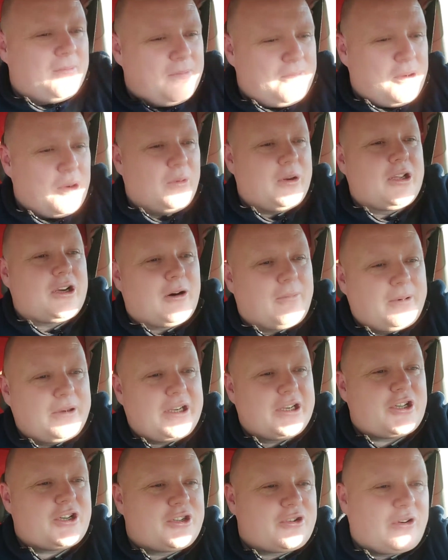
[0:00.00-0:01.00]
beauty
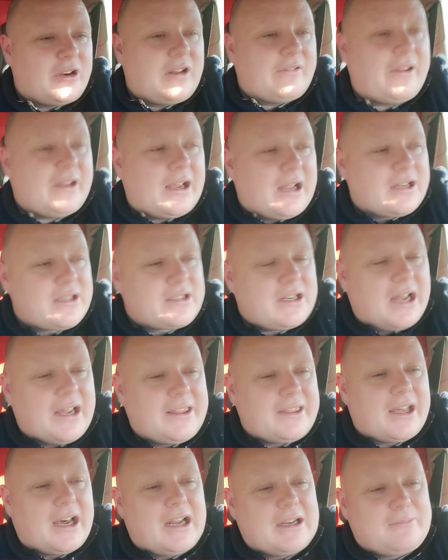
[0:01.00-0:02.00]
competitions or anything else like
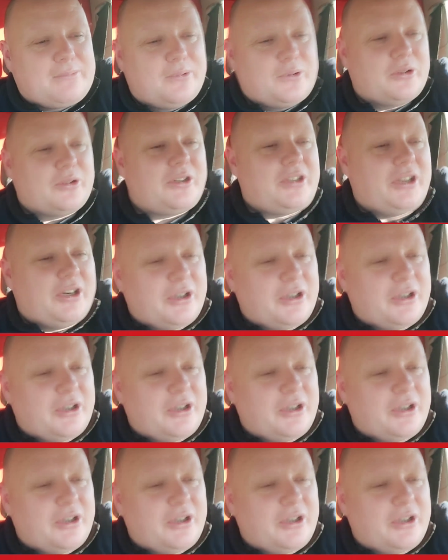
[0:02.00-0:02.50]
that, but